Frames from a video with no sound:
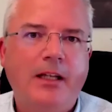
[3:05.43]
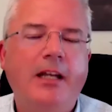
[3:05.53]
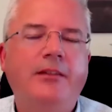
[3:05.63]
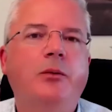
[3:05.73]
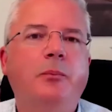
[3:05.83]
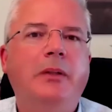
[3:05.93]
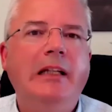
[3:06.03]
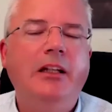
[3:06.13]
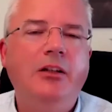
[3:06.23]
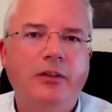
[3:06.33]
It's
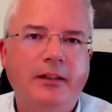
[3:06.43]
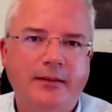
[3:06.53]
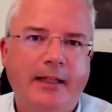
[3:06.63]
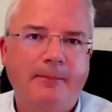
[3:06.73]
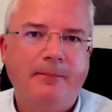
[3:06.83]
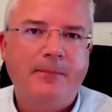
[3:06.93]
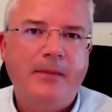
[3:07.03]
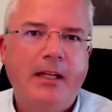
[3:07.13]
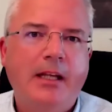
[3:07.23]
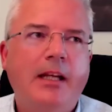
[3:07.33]
completely unique to them.
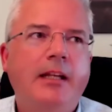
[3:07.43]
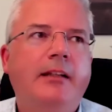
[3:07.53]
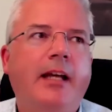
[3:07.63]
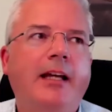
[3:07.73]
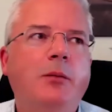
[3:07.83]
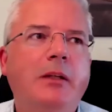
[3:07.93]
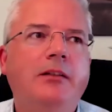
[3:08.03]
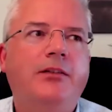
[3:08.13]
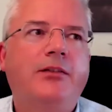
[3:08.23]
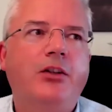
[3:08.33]
Can it be
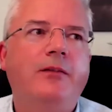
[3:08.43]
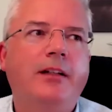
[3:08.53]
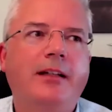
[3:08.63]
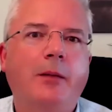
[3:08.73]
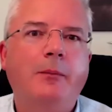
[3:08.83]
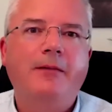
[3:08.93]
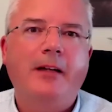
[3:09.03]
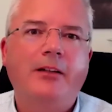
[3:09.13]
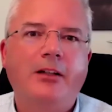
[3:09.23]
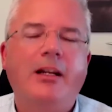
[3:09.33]
discovered and can be
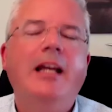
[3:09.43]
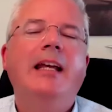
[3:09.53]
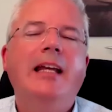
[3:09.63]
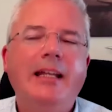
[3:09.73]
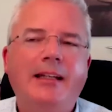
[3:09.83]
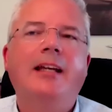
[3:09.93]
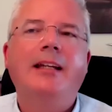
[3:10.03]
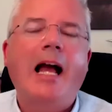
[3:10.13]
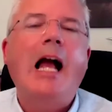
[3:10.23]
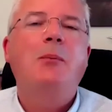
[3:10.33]
found out? It
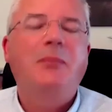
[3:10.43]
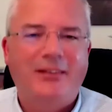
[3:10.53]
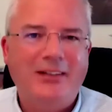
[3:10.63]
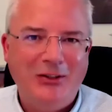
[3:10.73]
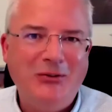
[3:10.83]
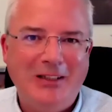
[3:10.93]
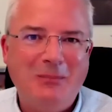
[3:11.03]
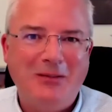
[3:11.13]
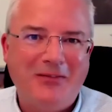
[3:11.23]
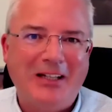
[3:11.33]
can absolutely
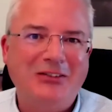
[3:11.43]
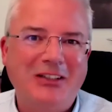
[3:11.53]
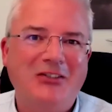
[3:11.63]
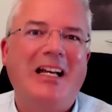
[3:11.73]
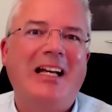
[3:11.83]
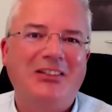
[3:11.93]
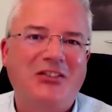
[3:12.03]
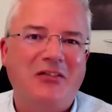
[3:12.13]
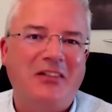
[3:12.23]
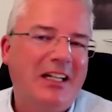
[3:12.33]
be found out and
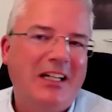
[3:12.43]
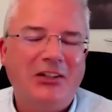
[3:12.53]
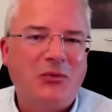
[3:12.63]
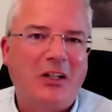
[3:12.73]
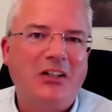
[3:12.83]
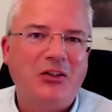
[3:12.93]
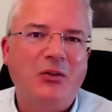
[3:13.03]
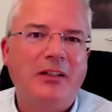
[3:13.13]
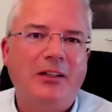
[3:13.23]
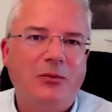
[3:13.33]
discovered. It's what I do
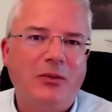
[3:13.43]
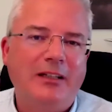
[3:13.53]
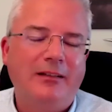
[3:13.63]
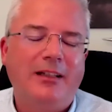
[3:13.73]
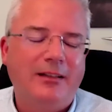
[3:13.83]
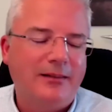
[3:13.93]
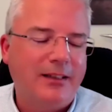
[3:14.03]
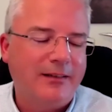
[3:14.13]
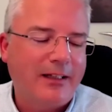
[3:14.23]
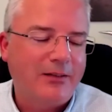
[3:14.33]
in the
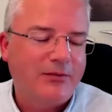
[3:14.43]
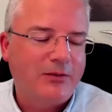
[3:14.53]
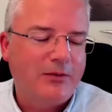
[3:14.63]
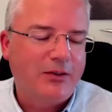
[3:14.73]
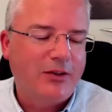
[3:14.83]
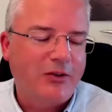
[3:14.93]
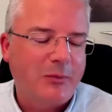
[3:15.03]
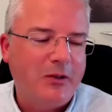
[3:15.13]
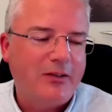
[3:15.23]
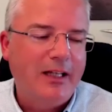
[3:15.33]
executive code
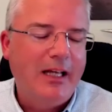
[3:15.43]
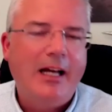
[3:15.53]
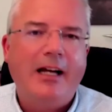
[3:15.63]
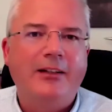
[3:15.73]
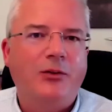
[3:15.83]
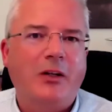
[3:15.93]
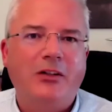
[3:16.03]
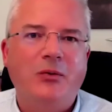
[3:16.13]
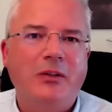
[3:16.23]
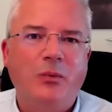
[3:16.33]
community, and it's what I
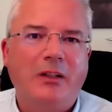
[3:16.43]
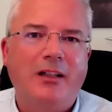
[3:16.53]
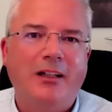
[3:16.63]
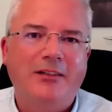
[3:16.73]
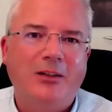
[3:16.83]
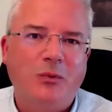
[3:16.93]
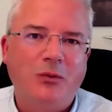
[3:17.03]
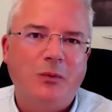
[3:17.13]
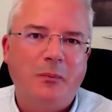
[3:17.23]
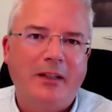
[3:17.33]
do with clients on a
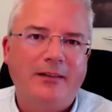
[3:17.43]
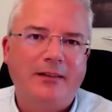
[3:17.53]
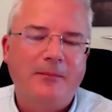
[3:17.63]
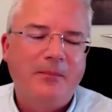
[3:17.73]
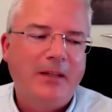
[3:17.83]
one-to-one basis.